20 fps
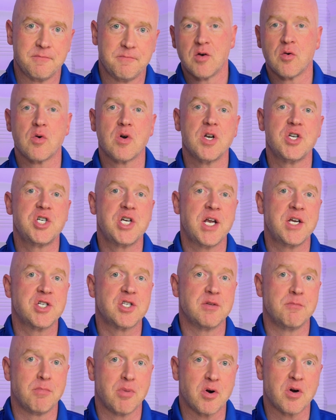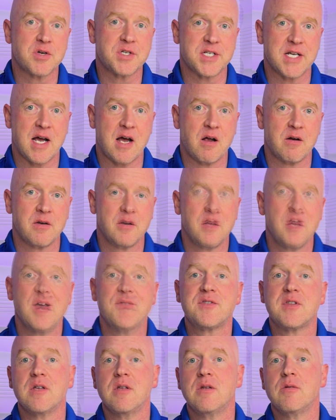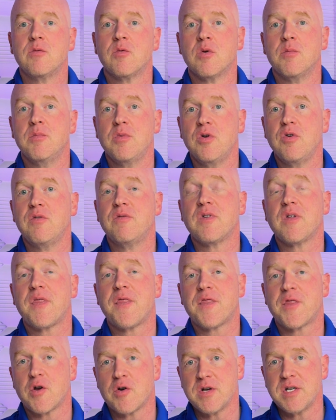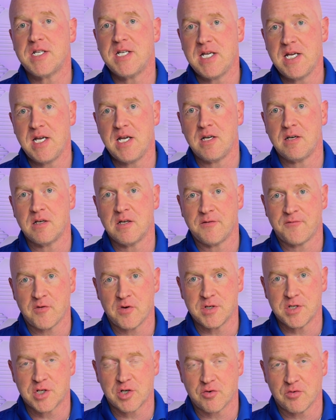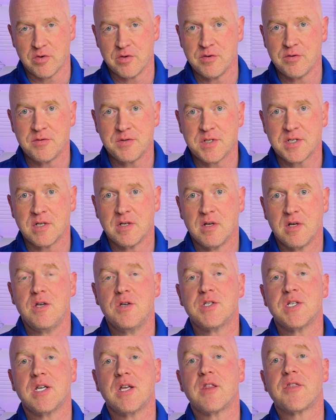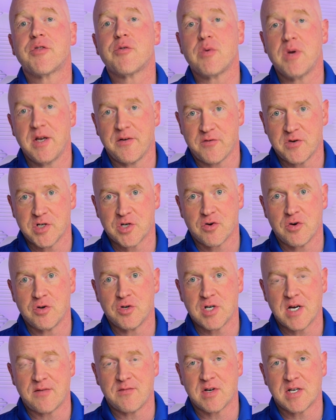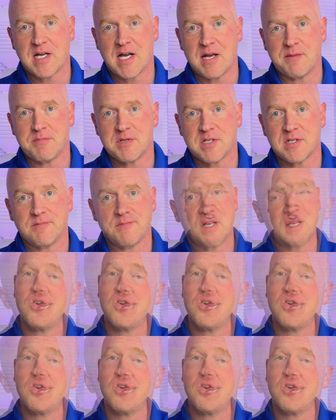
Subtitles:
In order to change the burrs out, you have to remove 13 different screws using 3 different screwdriver types.